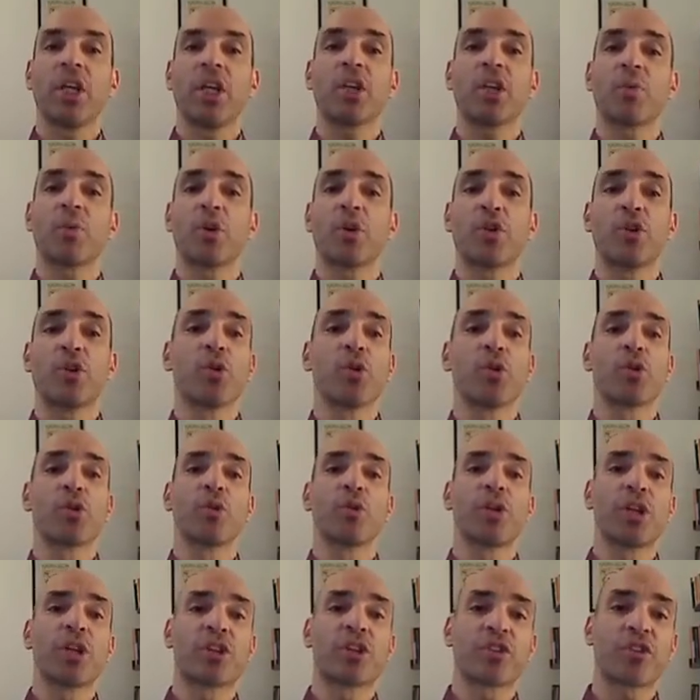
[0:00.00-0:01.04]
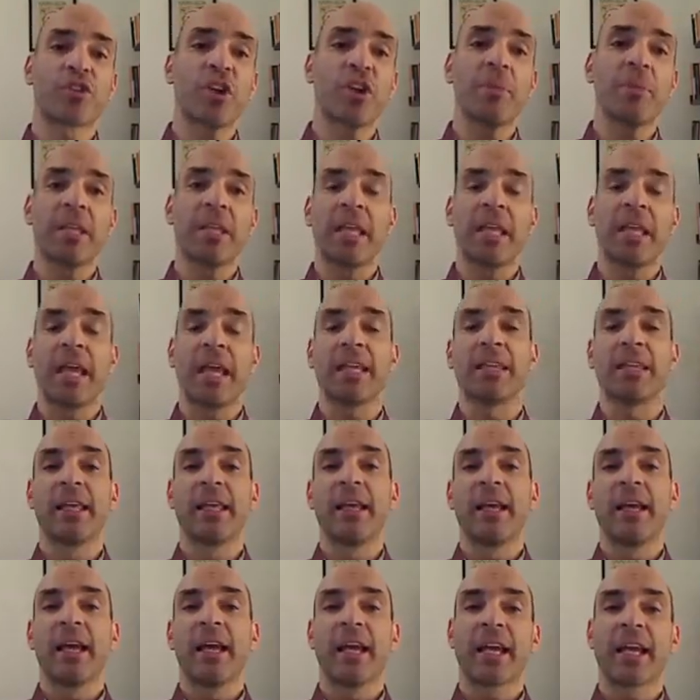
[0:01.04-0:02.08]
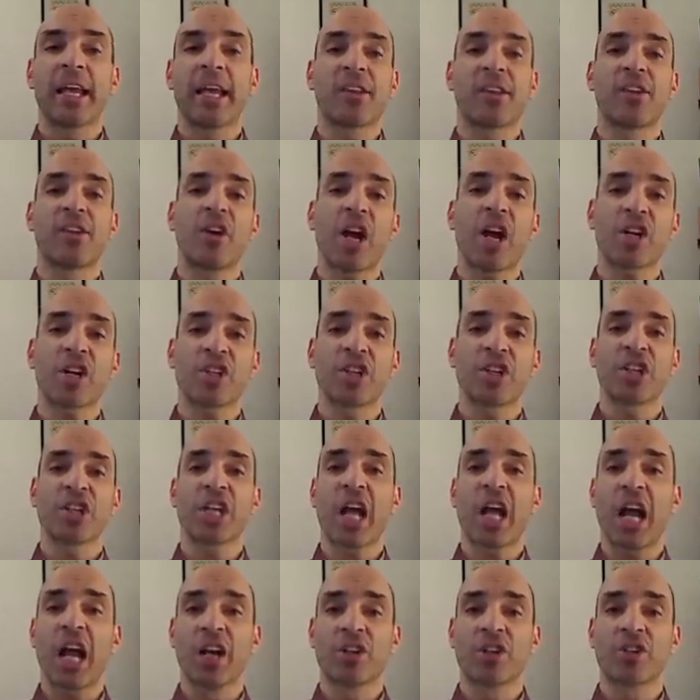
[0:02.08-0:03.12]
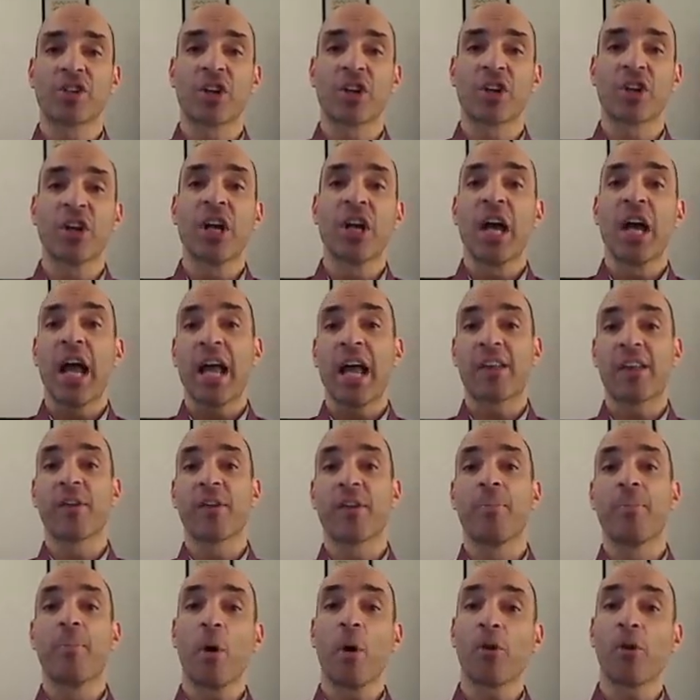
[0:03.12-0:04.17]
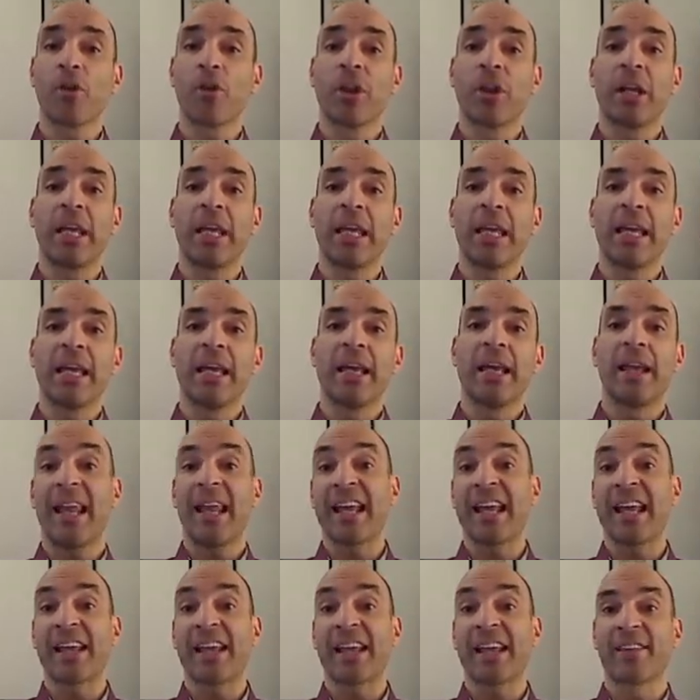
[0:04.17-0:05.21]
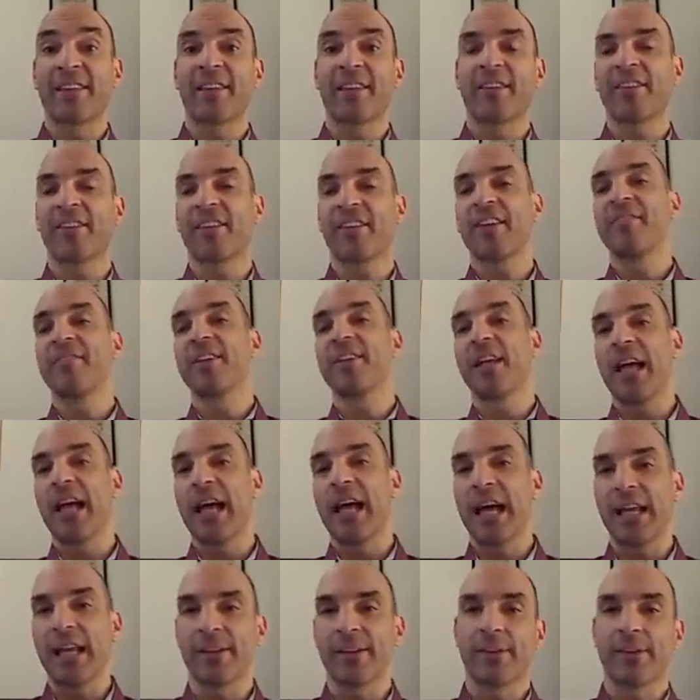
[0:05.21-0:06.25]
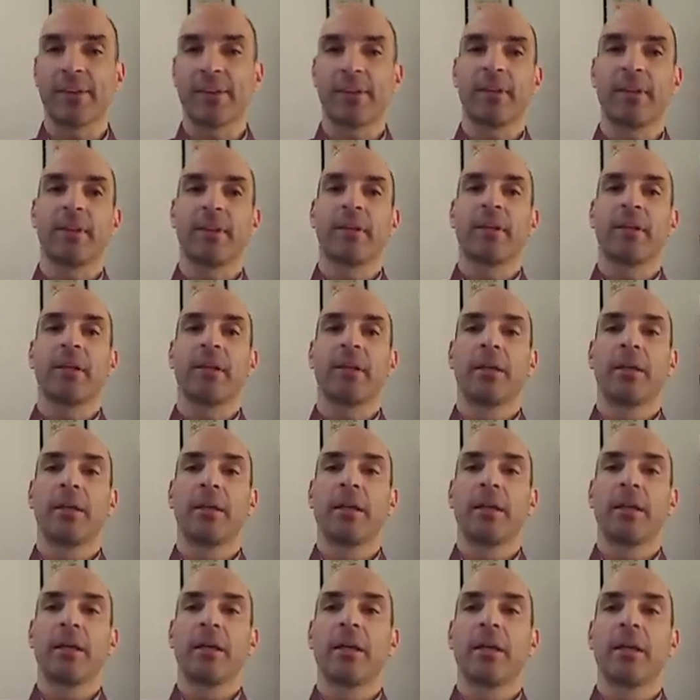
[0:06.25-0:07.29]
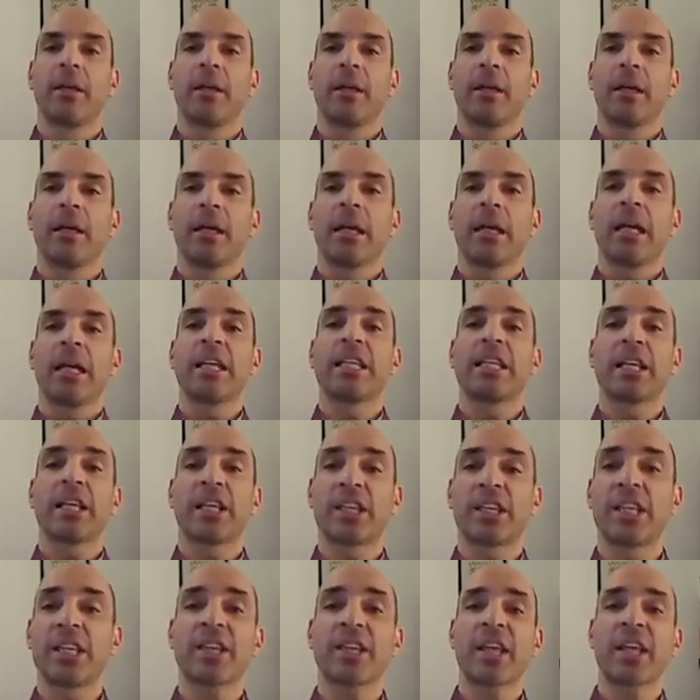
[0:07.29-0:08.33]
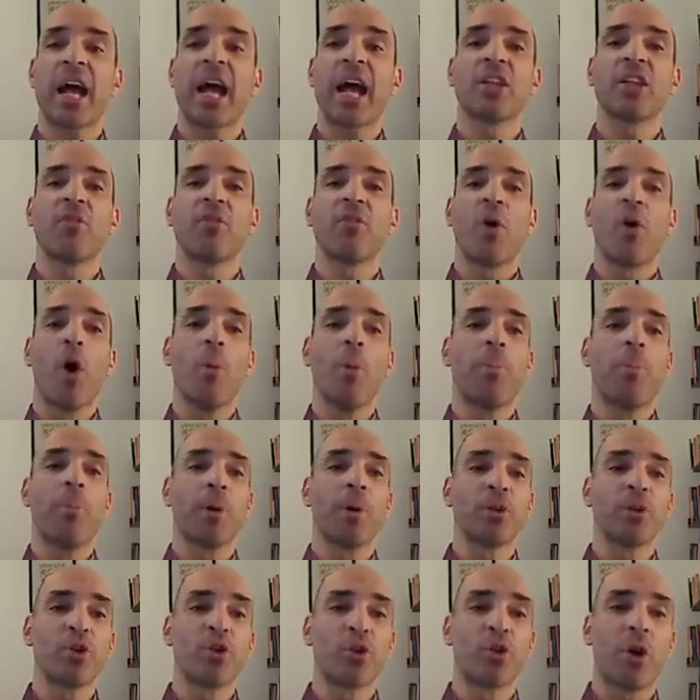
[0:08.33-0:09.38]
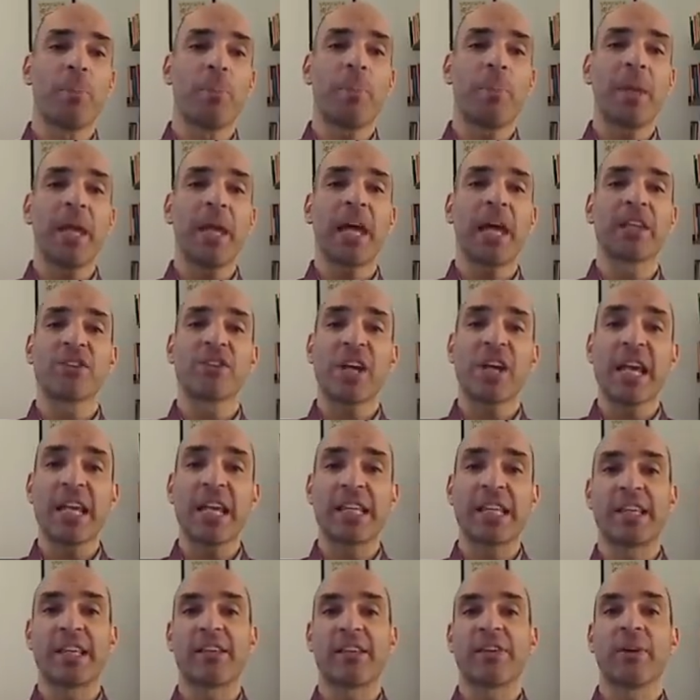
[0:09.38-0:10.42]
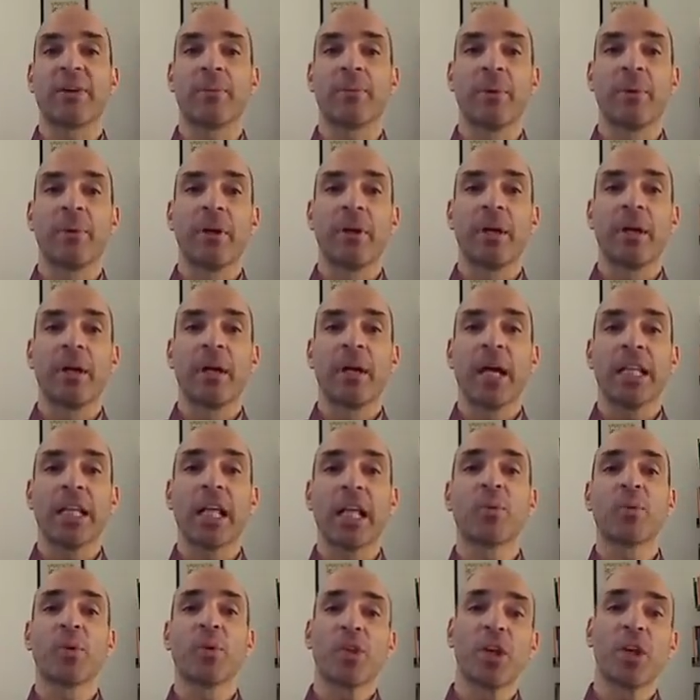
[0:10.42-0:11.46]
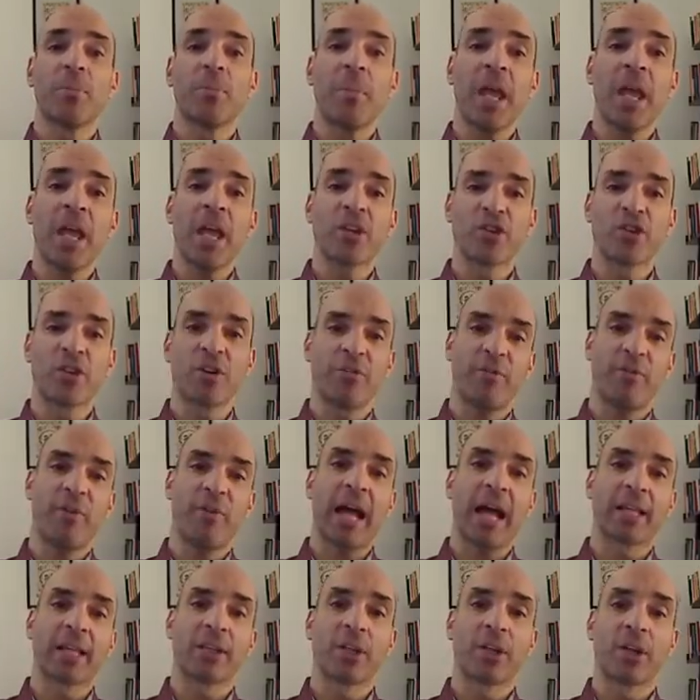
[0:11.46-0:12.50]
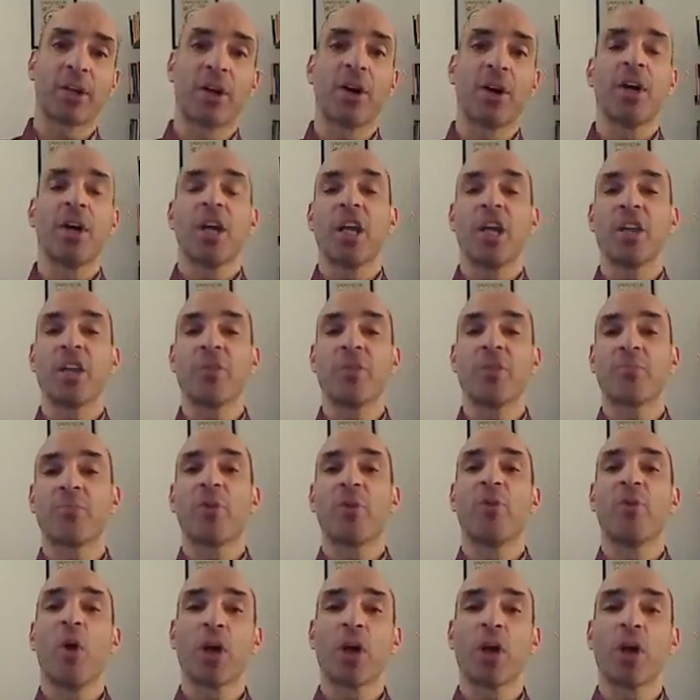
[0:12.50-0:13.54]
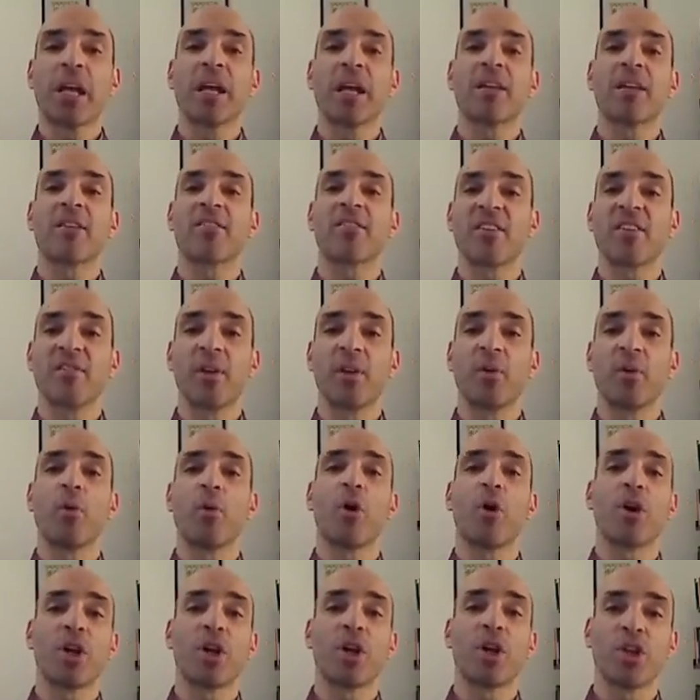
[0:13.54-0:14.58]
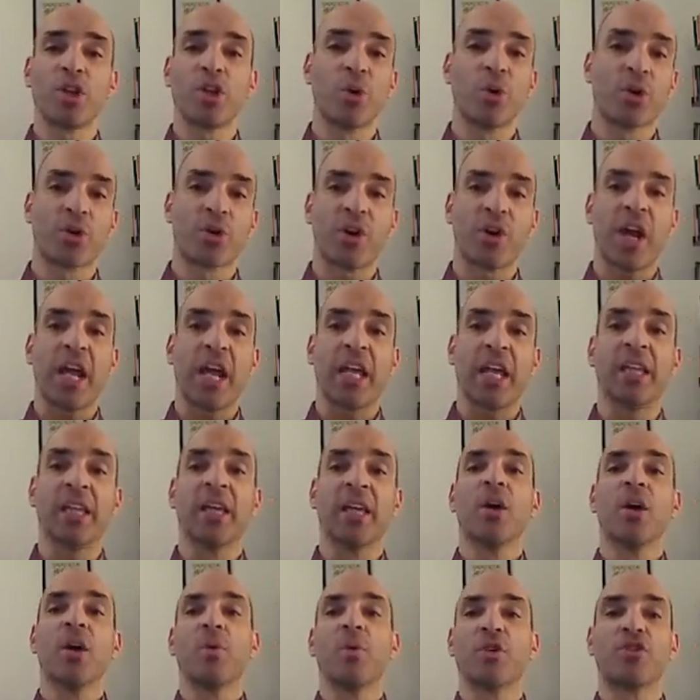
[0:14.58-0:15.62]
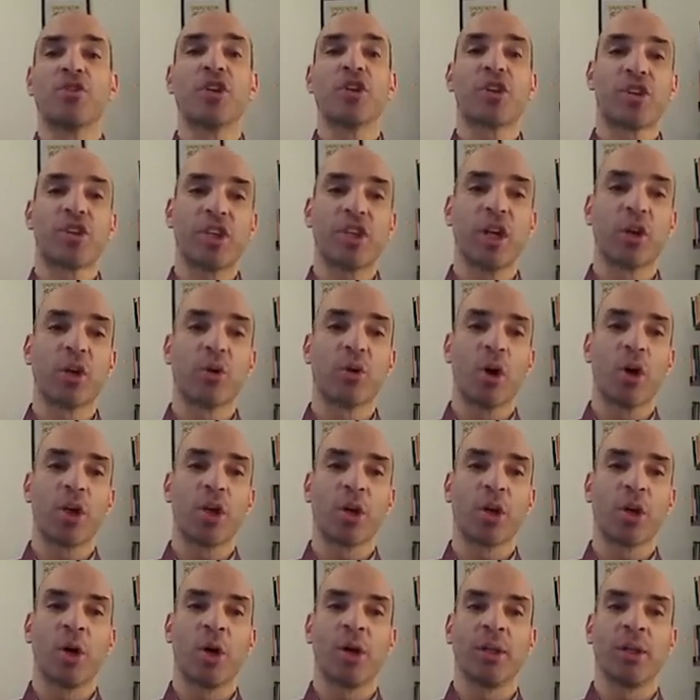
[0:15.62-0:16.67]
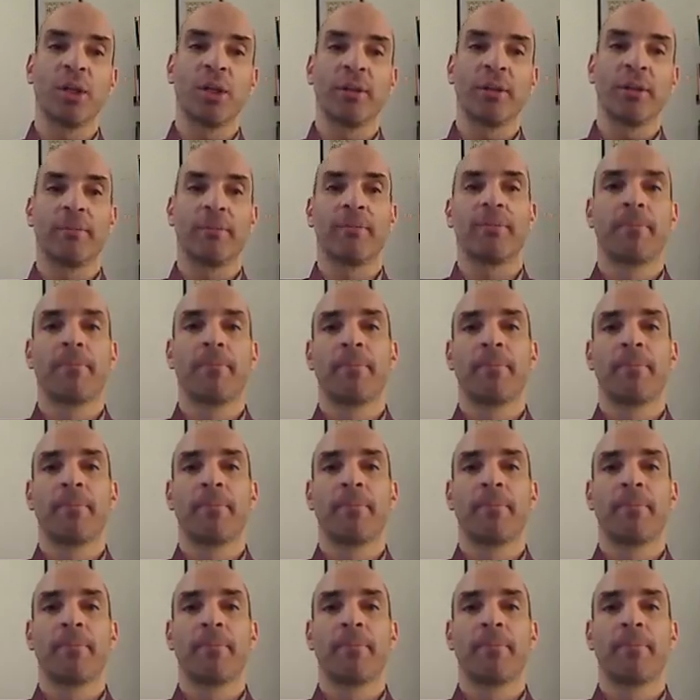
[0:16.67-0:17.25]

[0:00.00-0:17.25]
This was used to discriminate against the Russian culture as supposedly less civilized. It is this kind of open European racism that was a major factor in provoking a civil war in Ukraine, which is still going on.